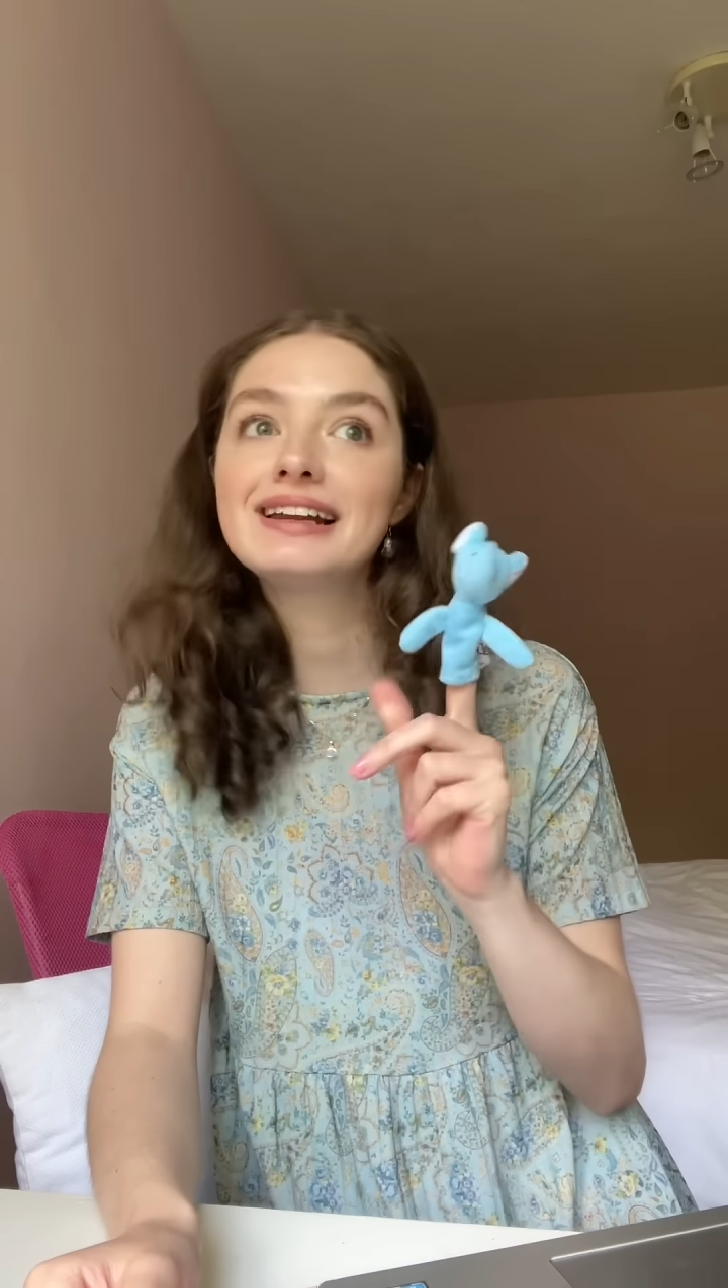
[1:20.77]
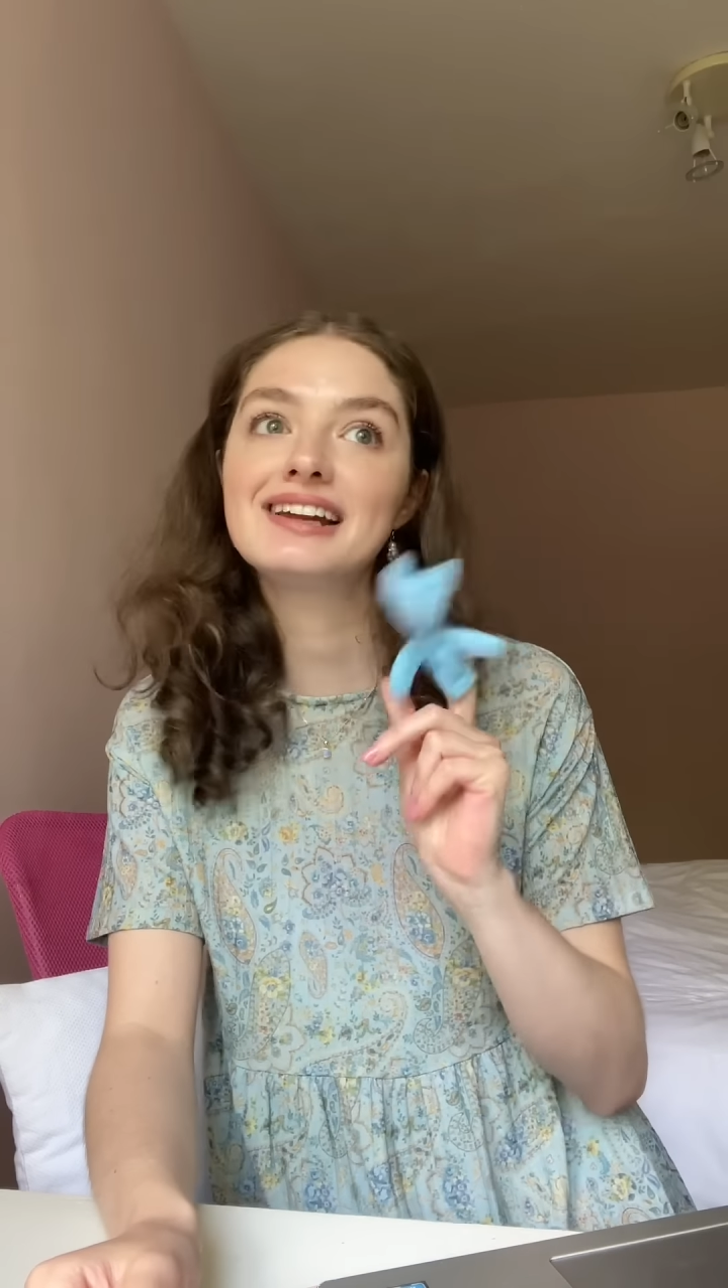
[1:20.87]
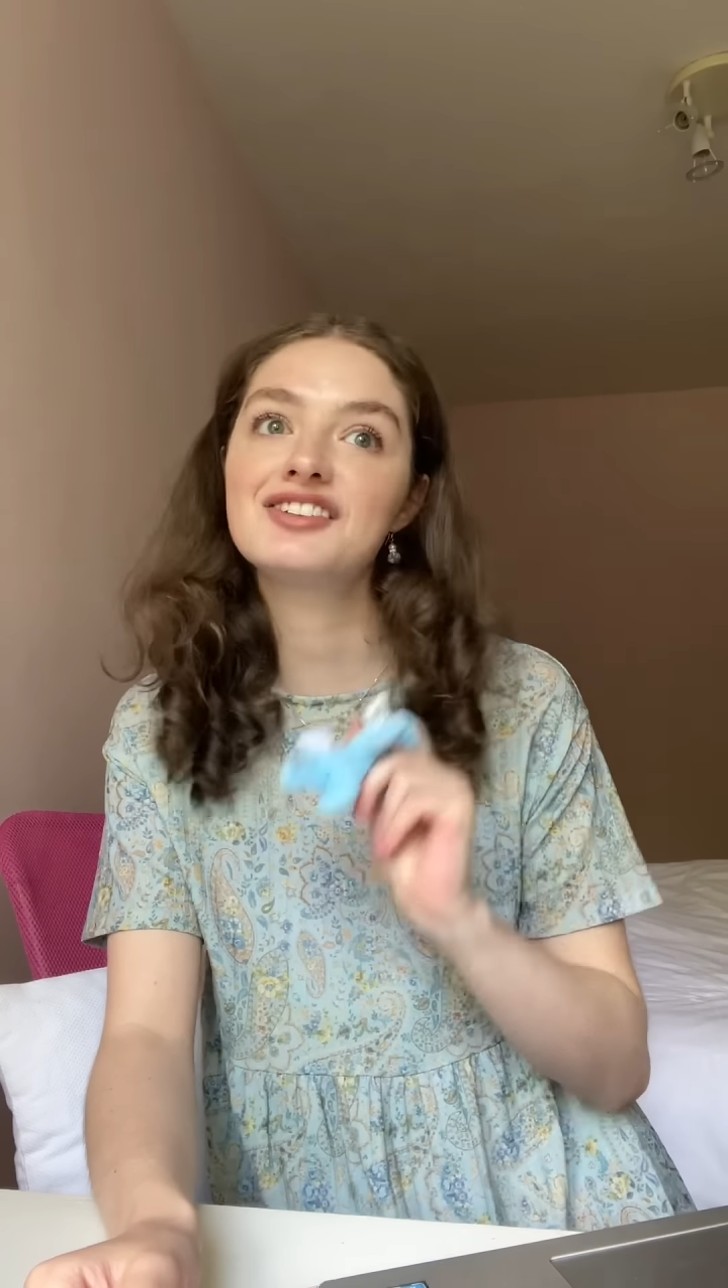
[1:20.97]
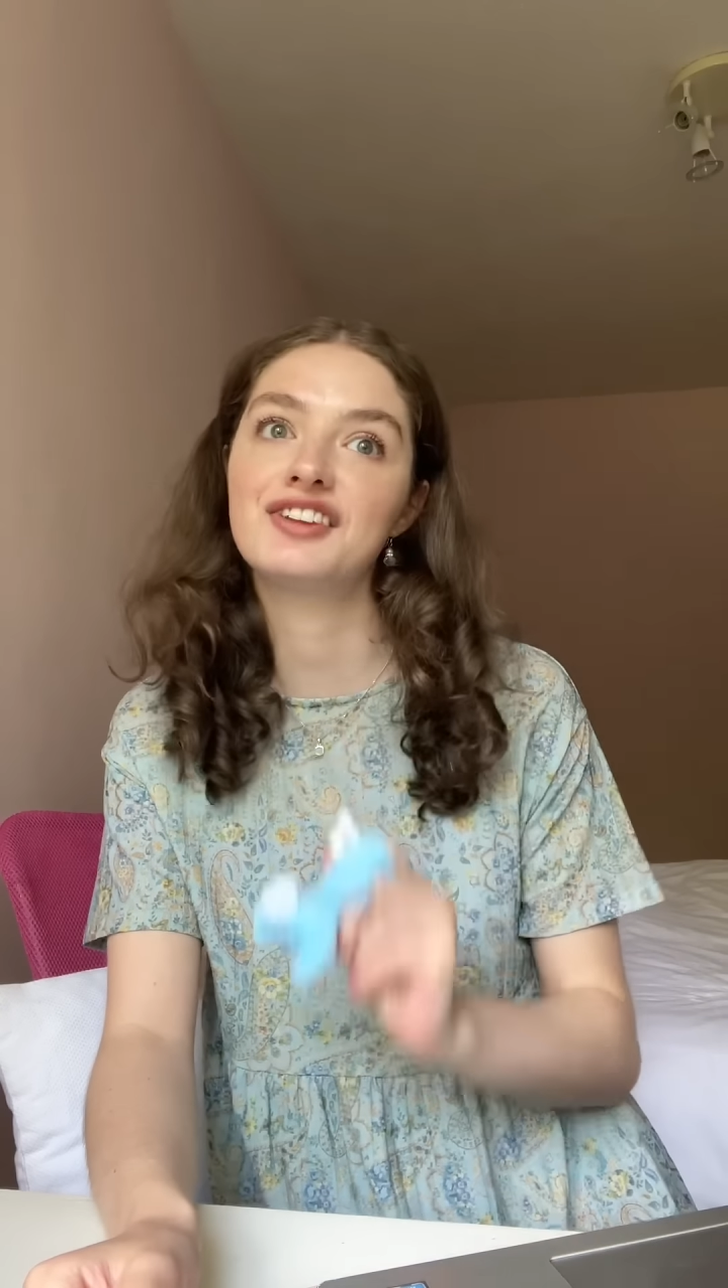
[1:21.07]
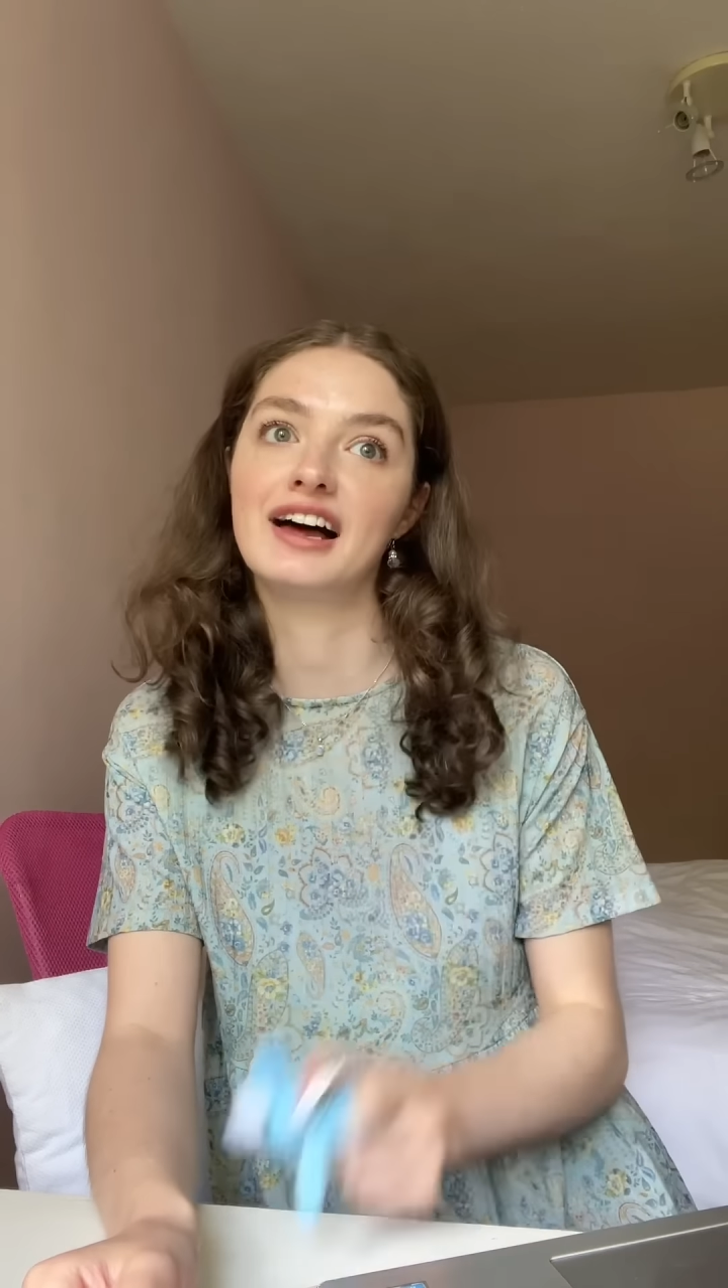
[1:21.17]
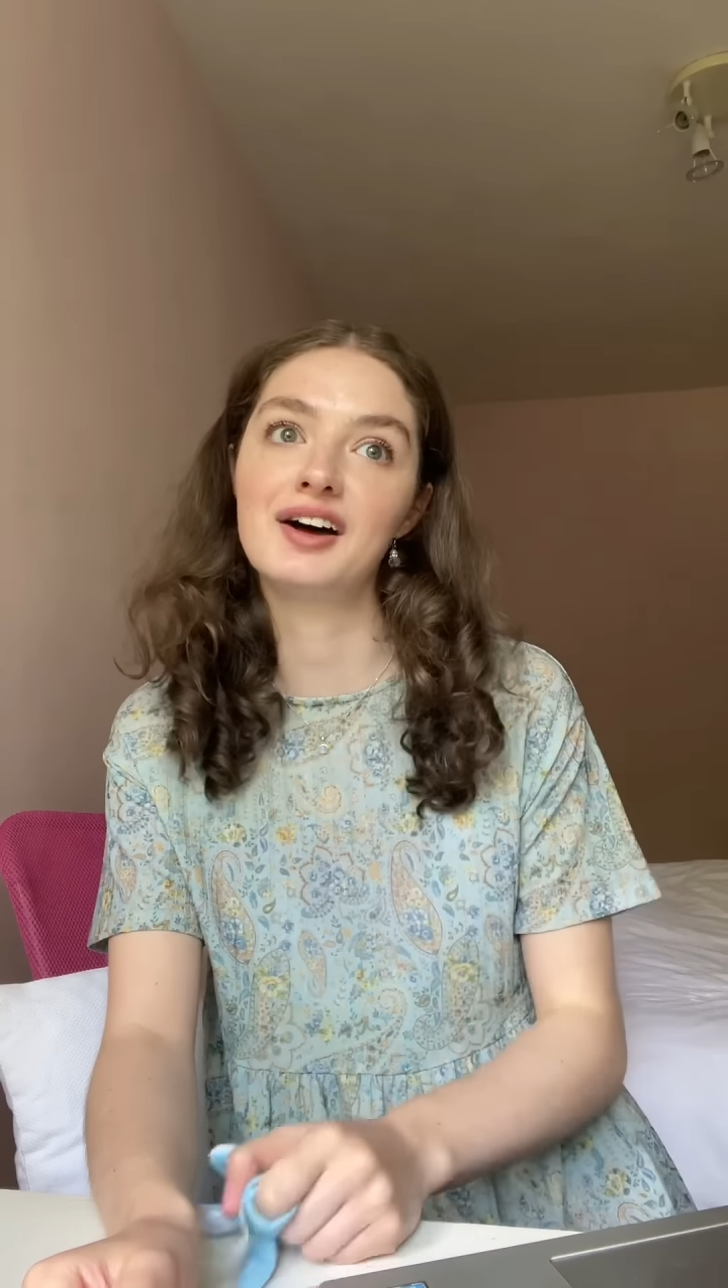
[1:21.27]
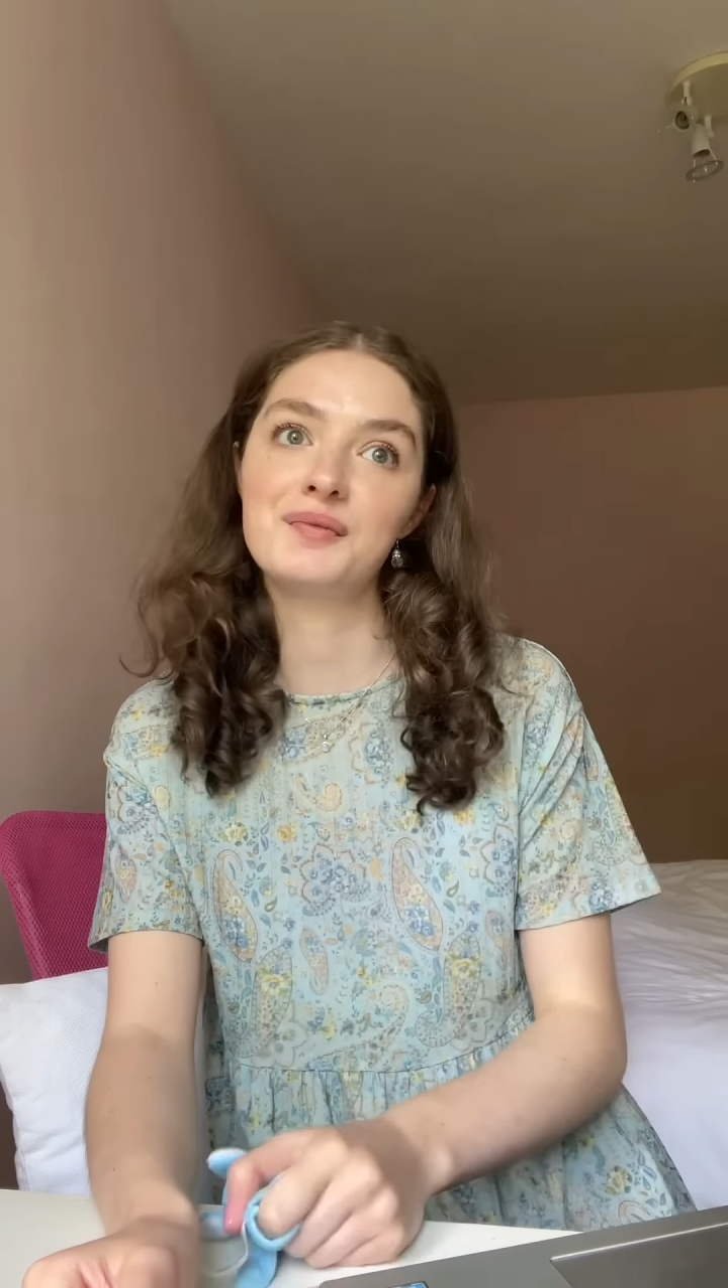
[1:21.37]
into that.